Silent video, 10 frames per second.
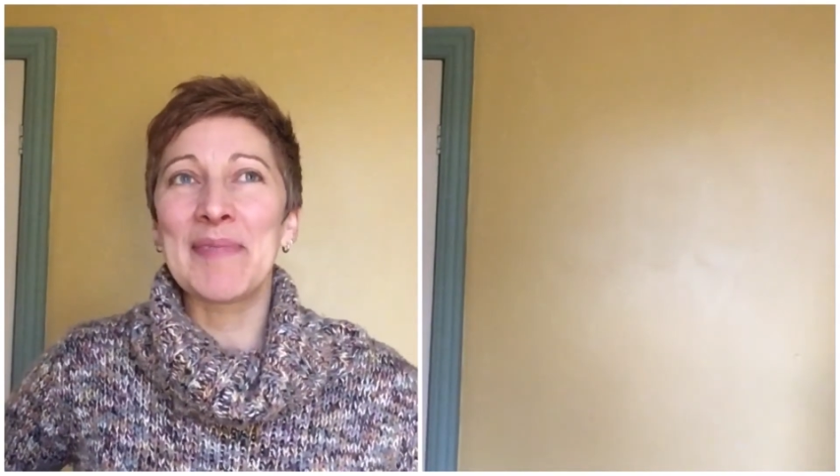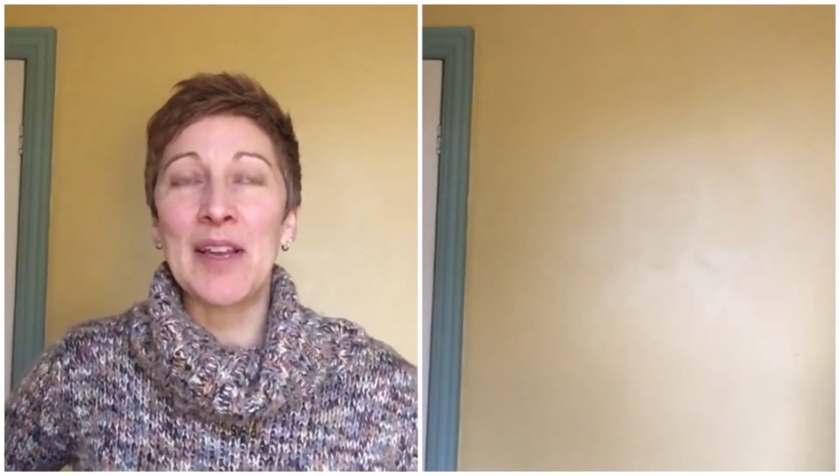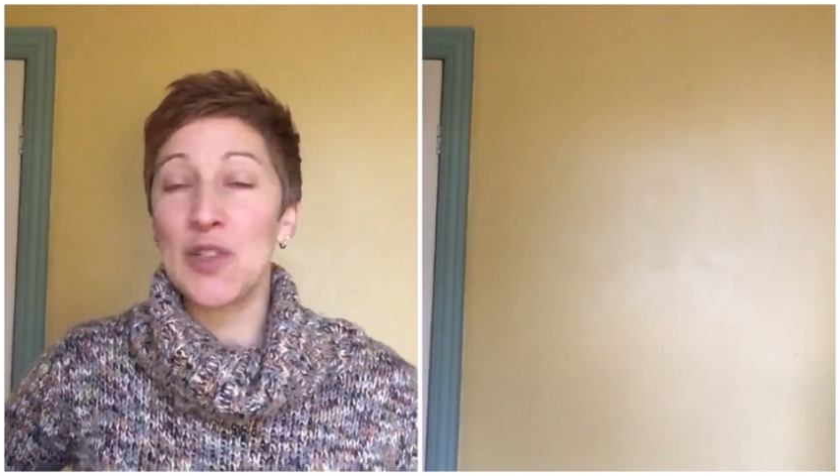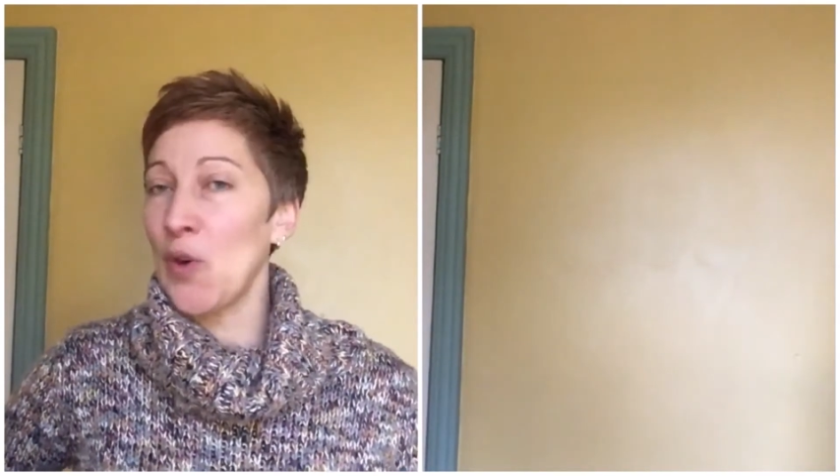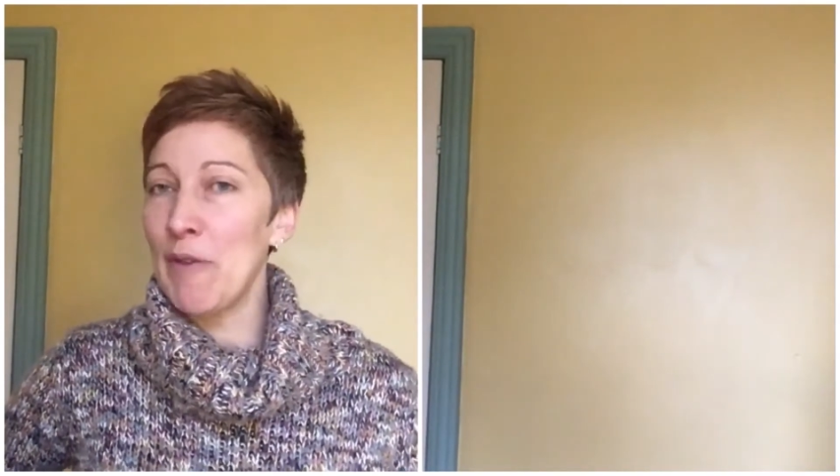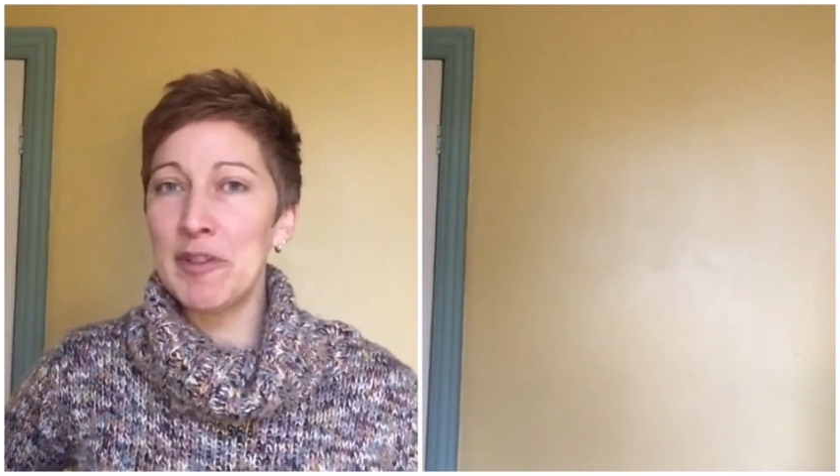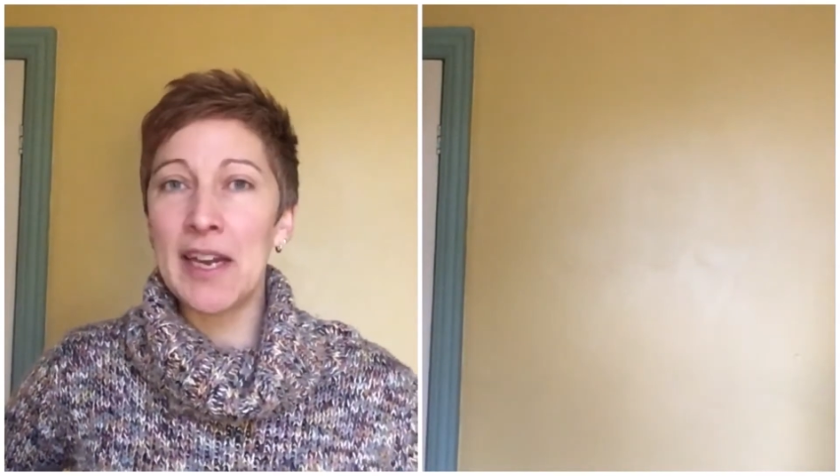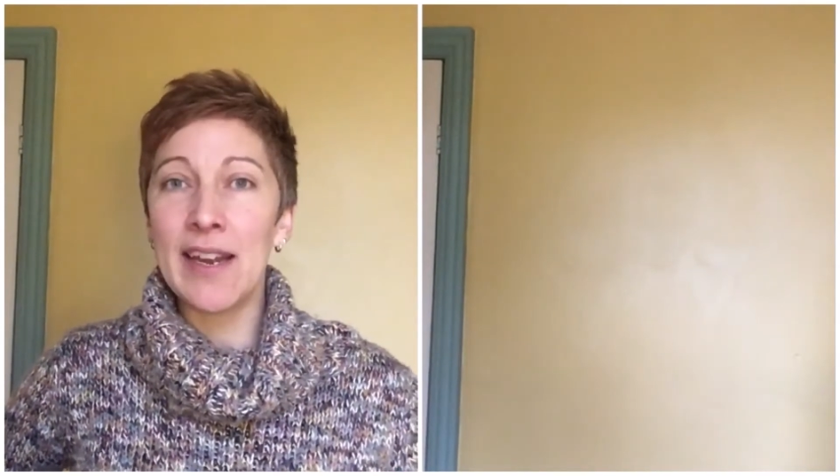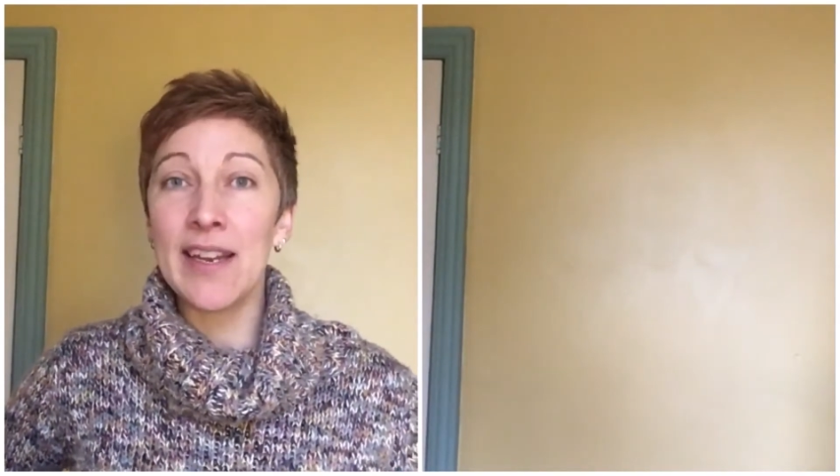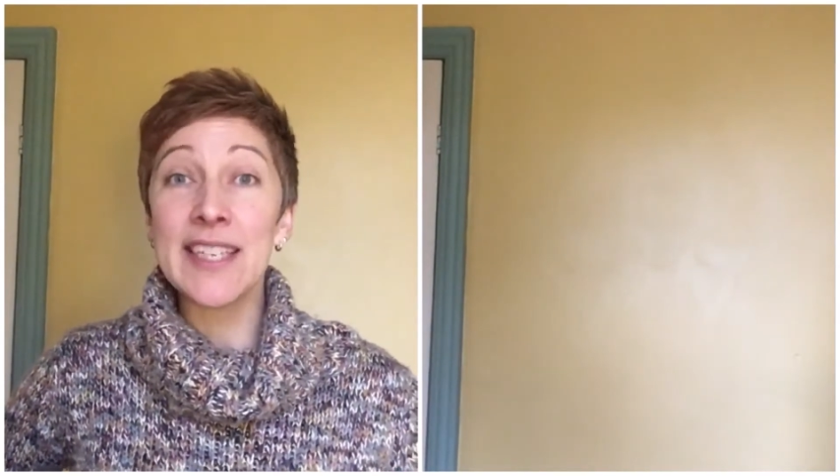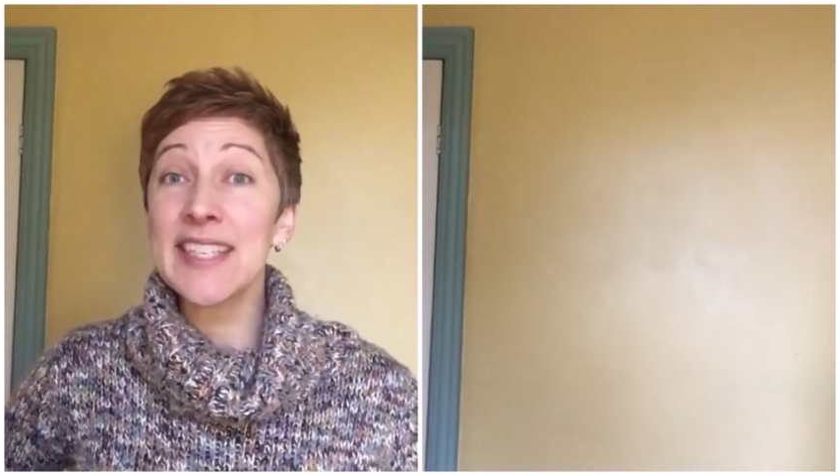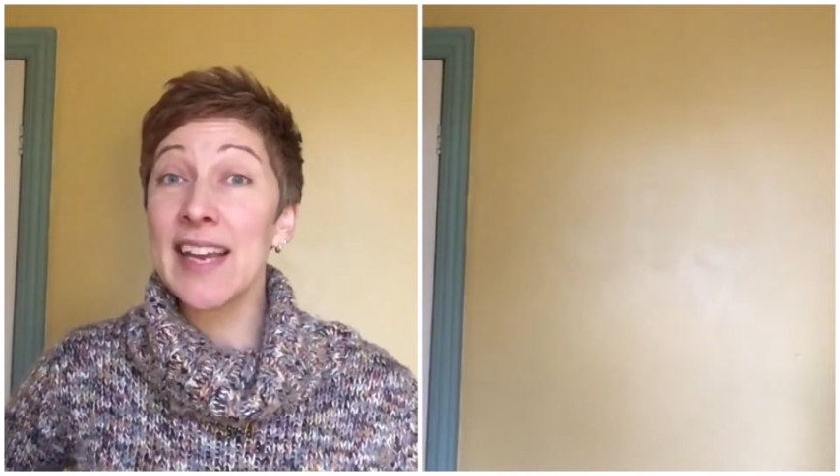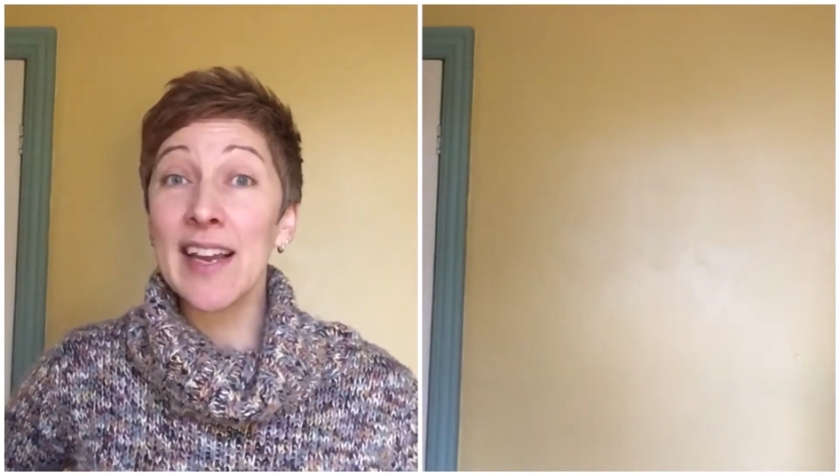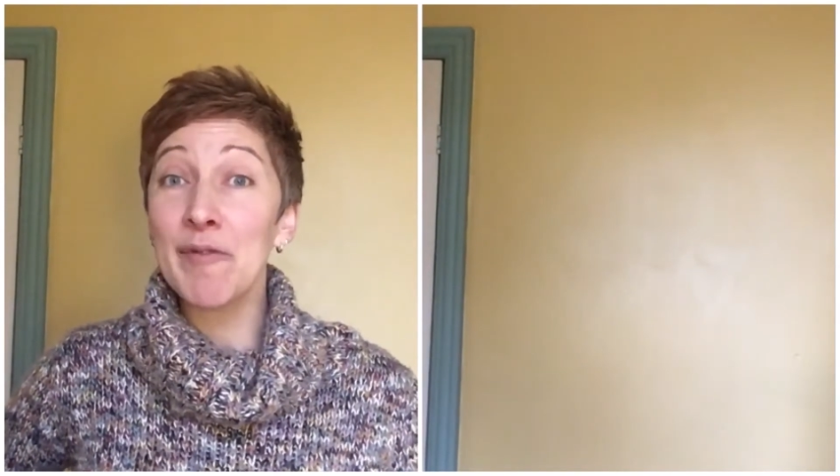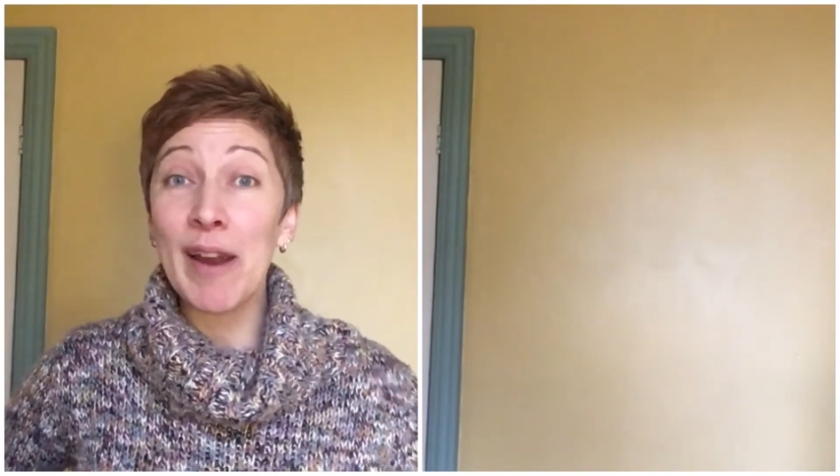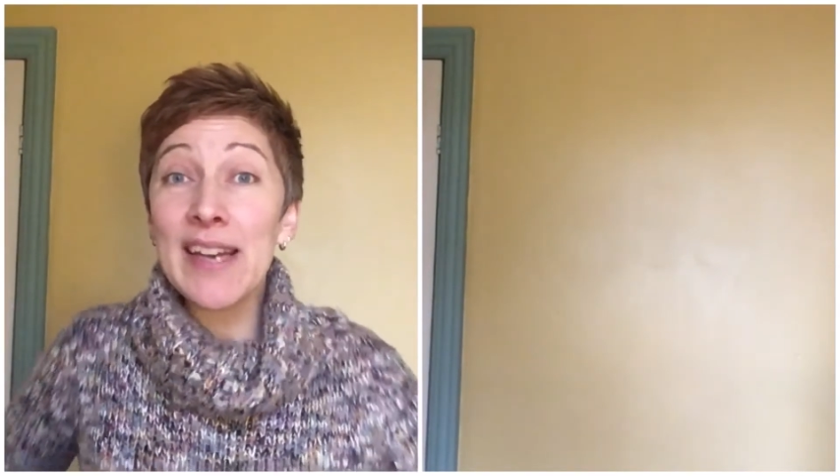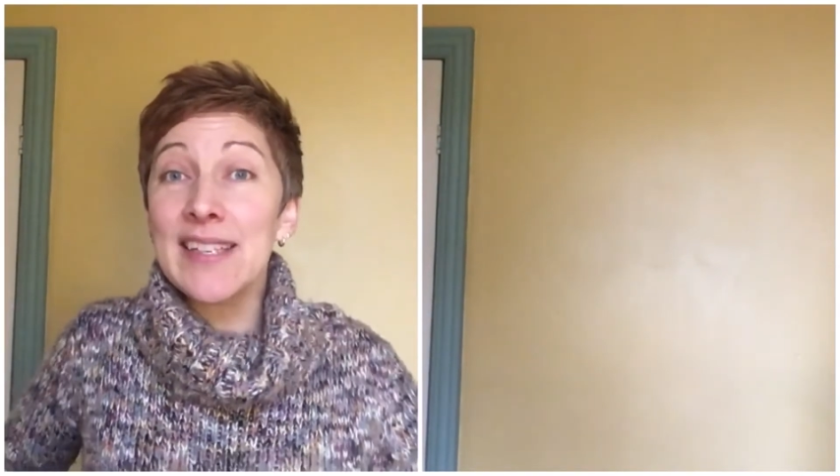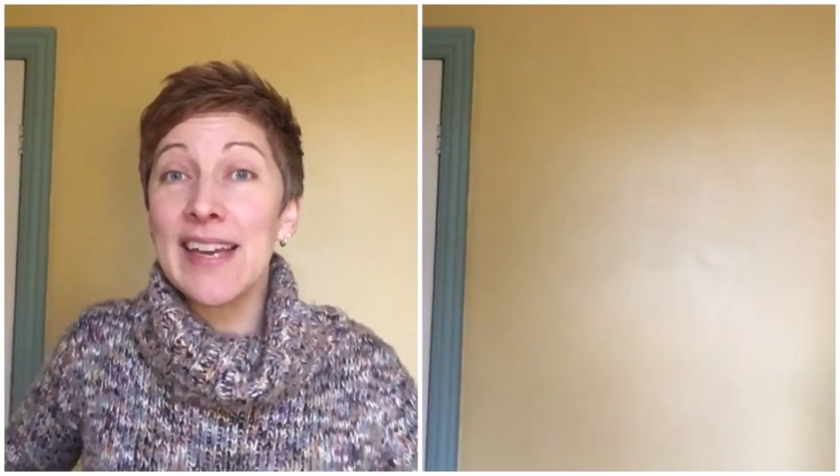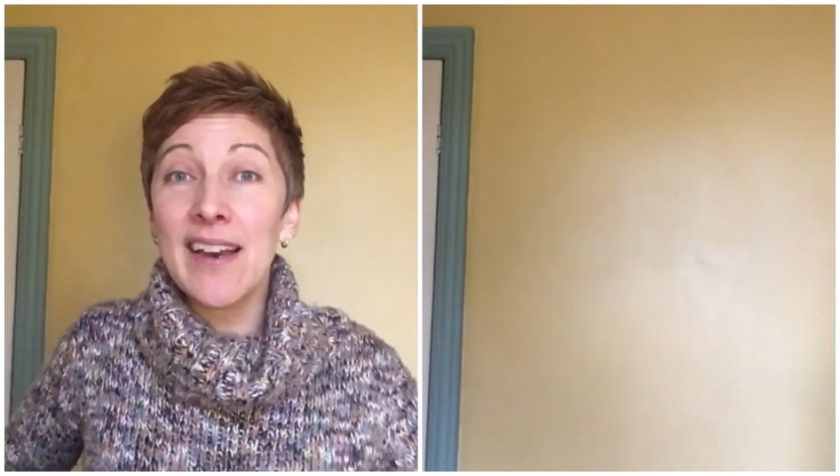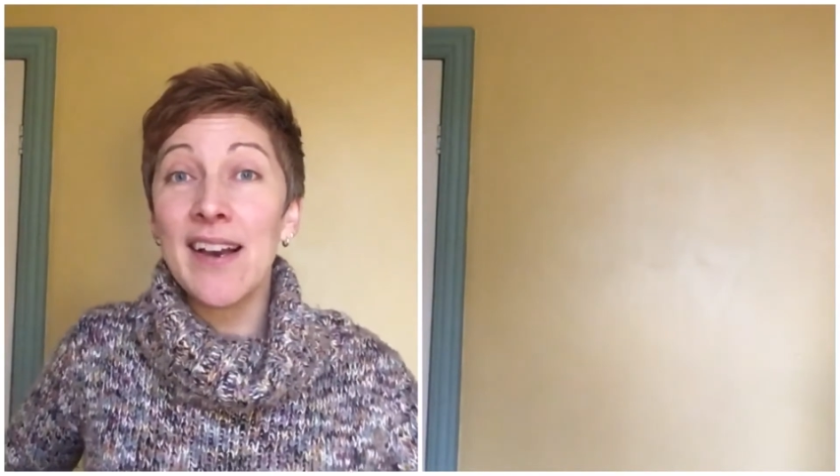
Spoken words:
It's not every day you sing a reindeer